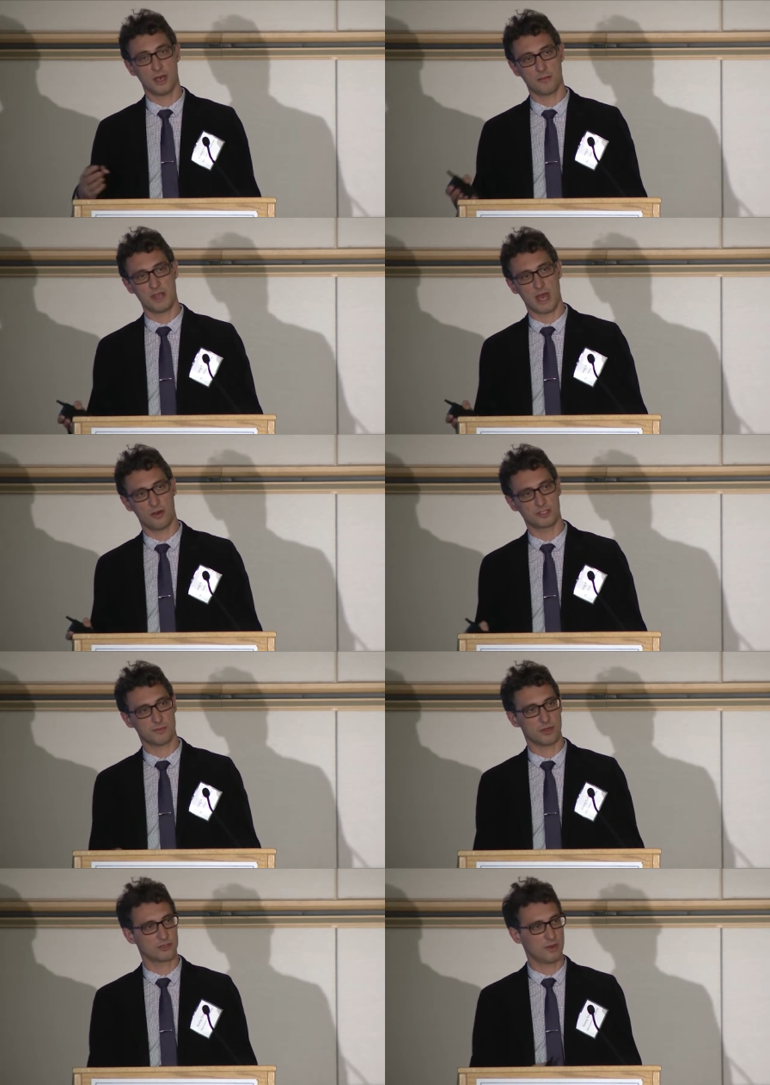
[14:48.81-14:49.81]
Now it's
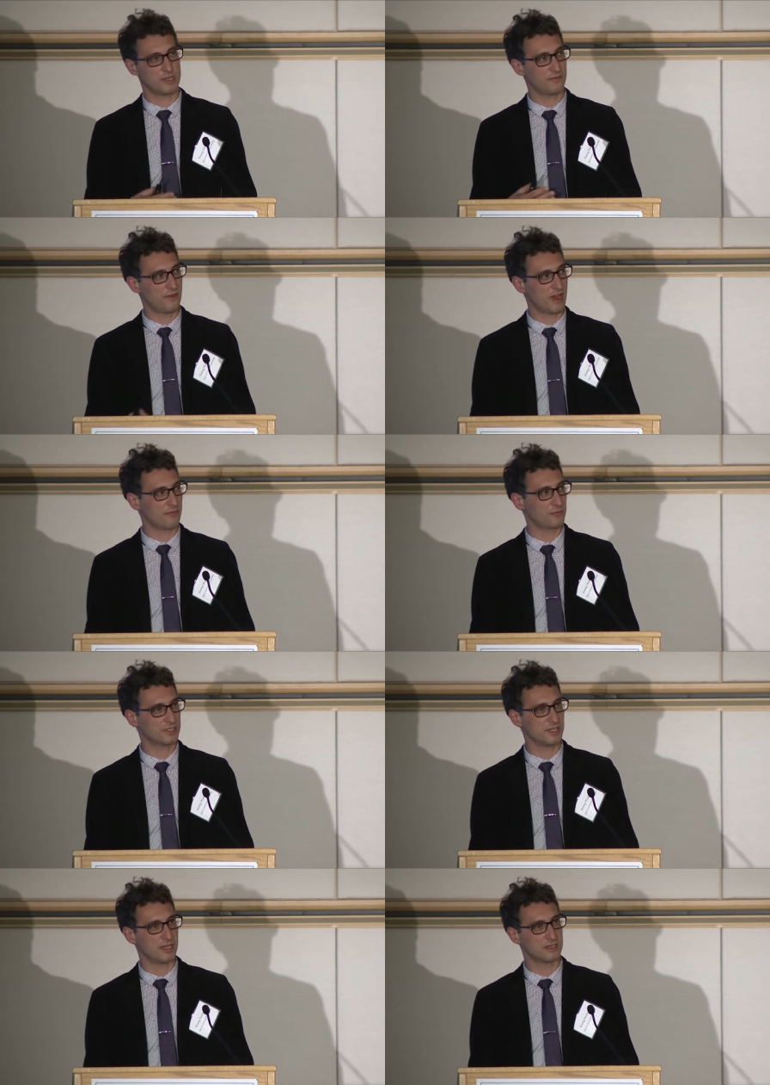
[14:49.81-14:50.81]
about
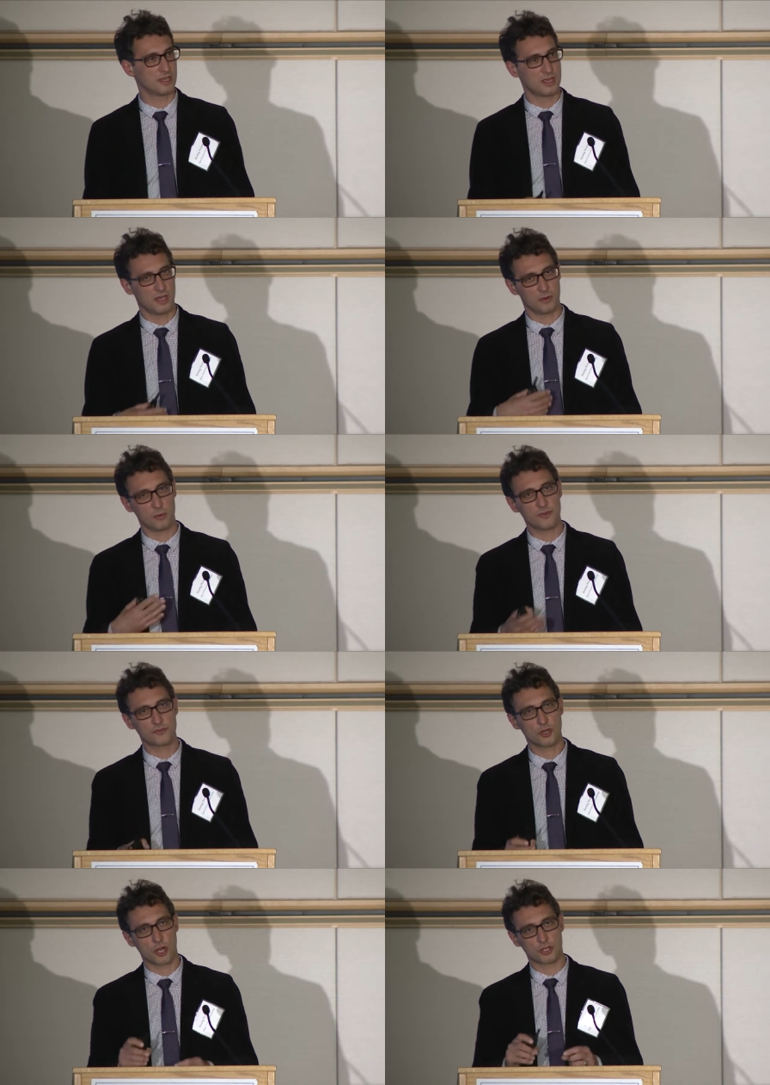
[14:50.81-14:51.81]
25%. And we've
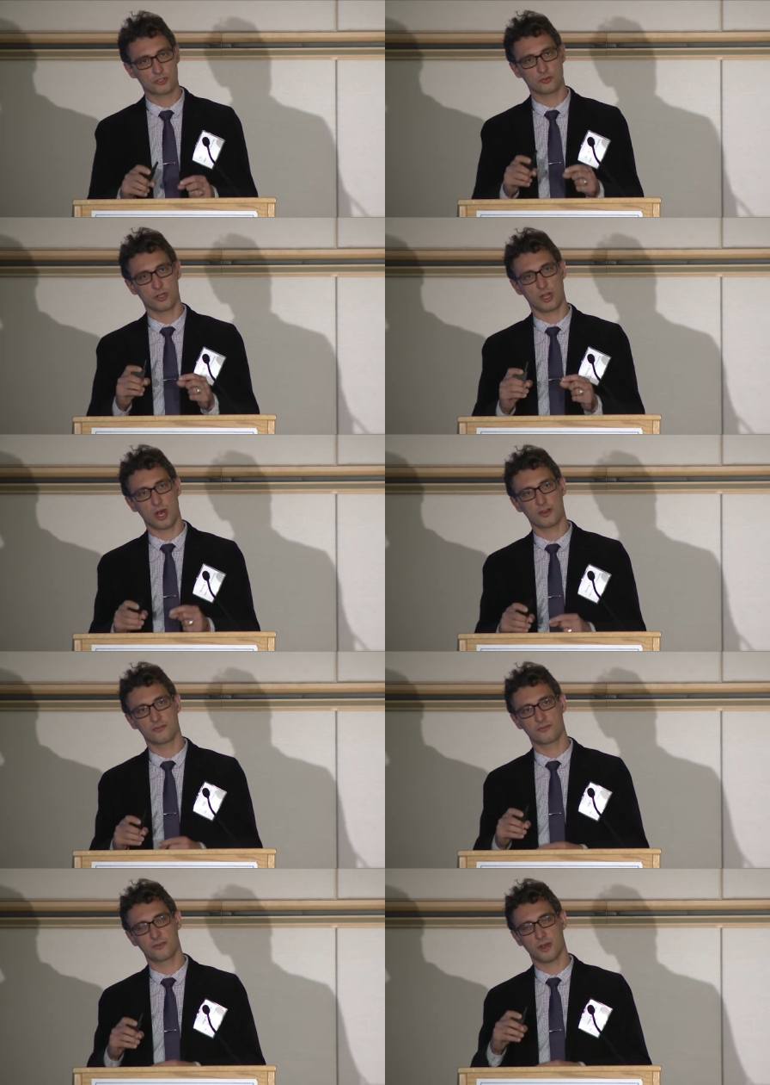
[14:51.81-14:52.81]
talked to a lot
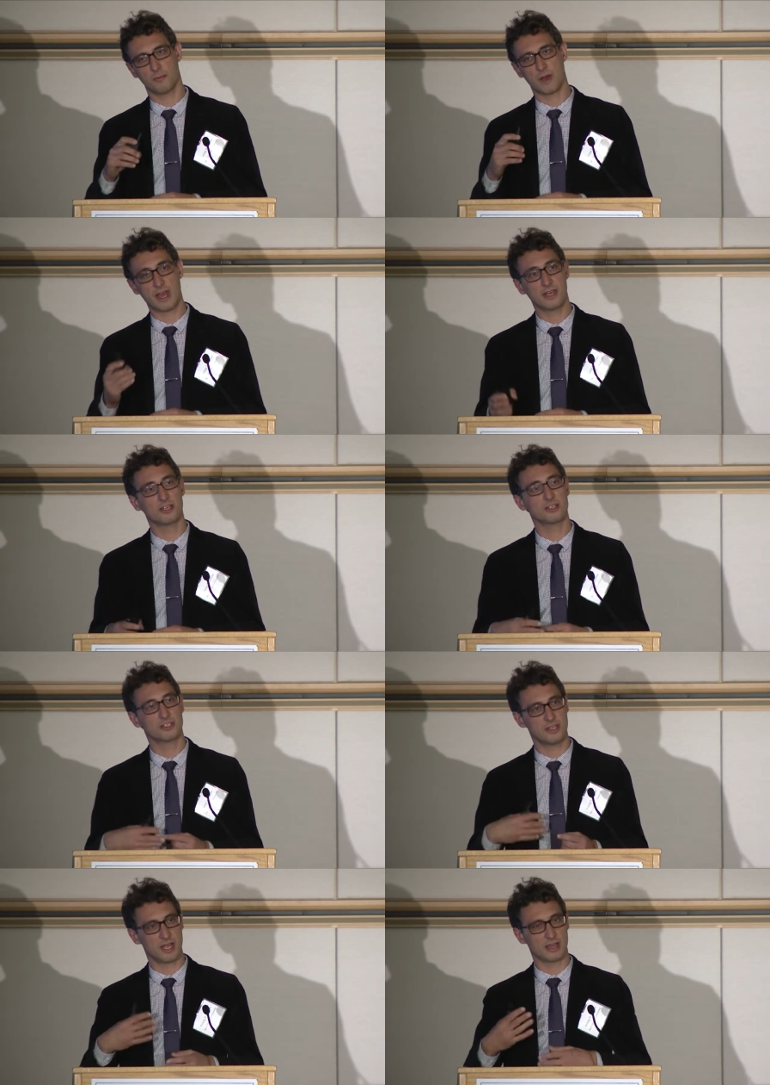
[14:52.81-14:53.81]
of buyers
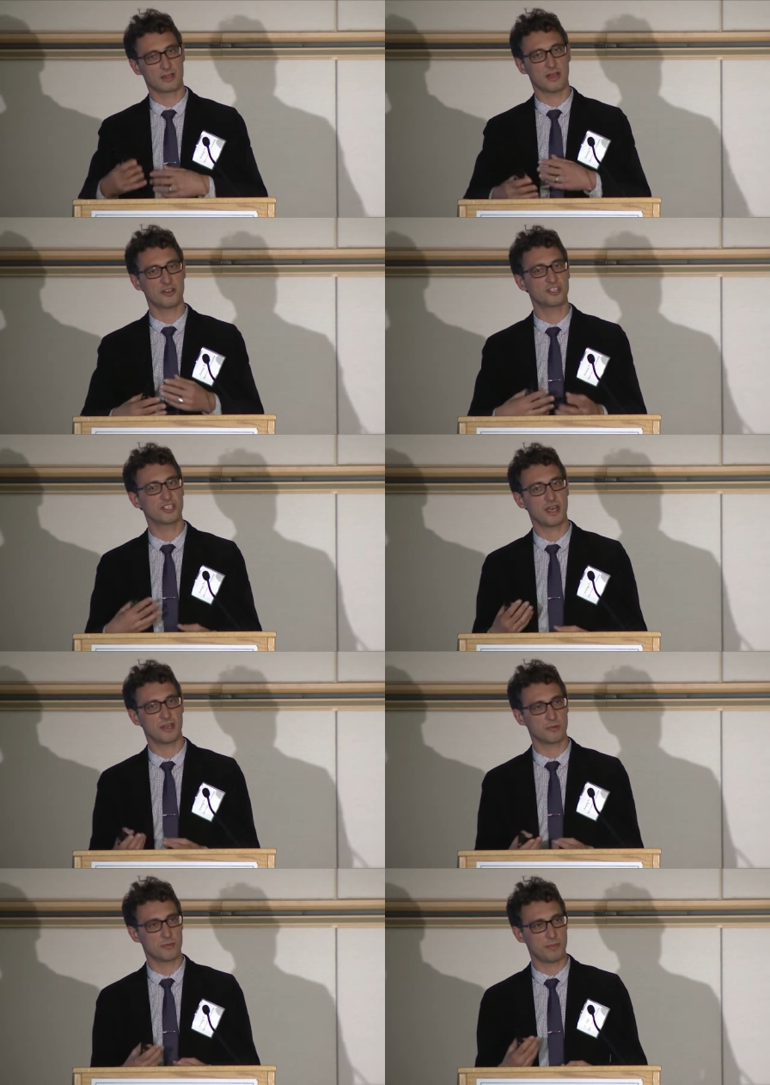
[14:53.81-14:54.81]
in like
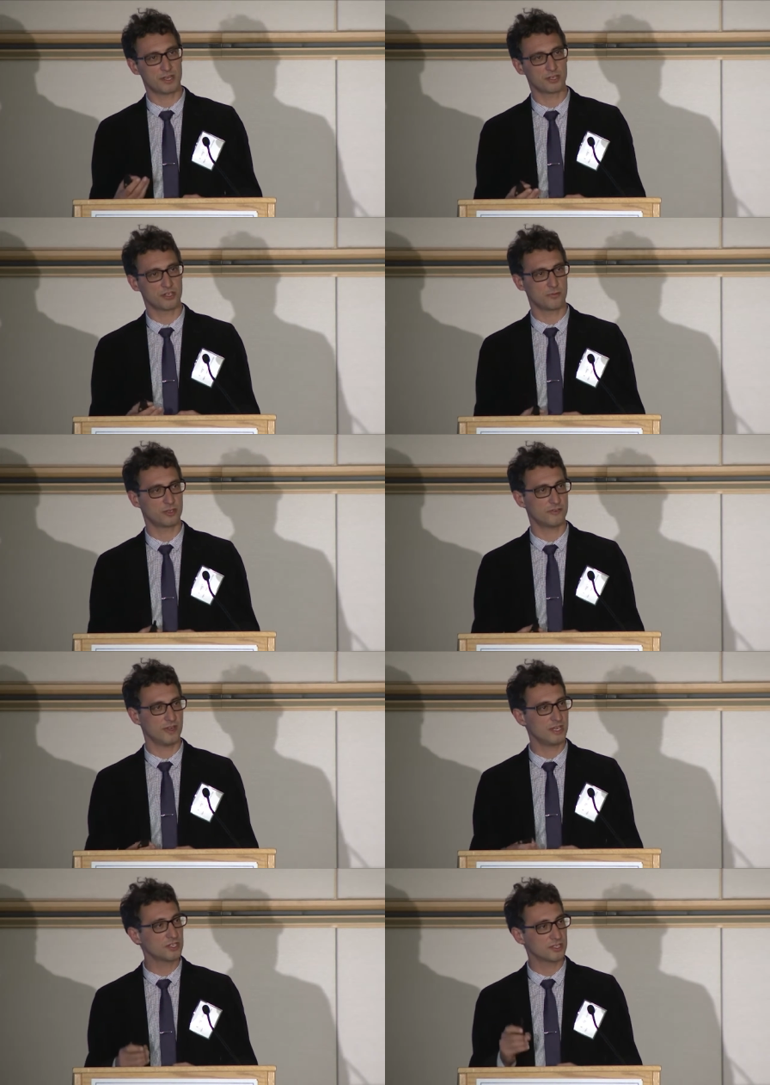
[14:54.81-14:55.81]
understanding a bit better their
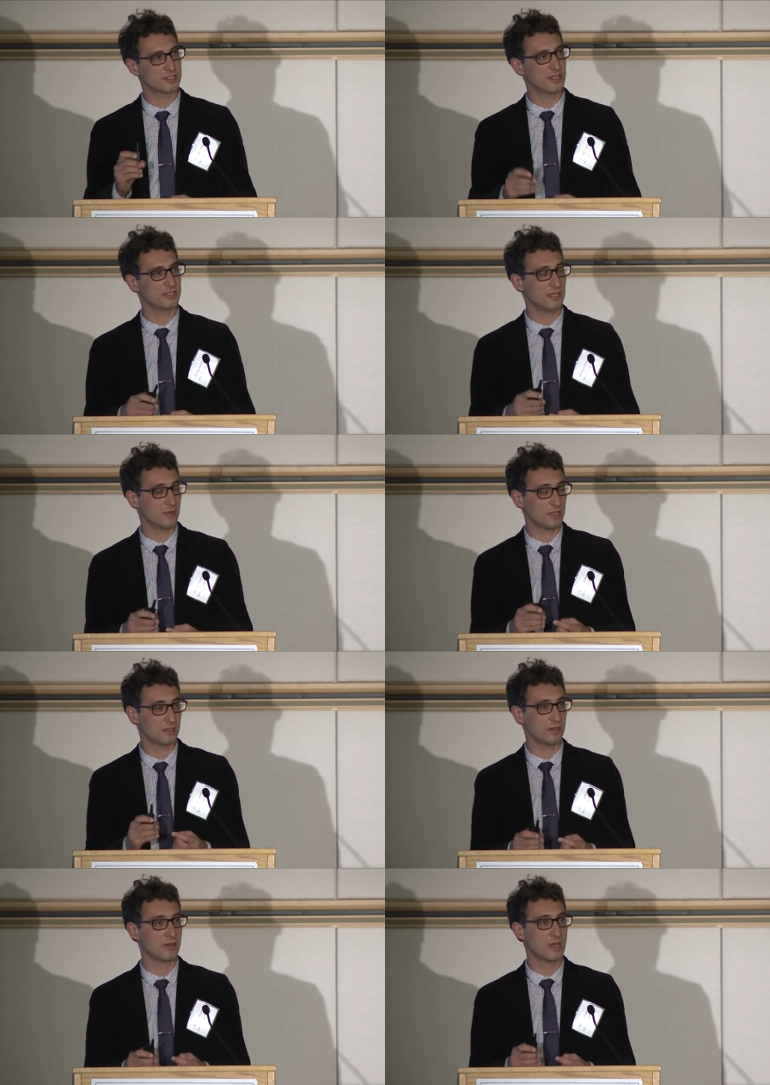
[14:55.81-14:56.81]
motivations, and they say, well,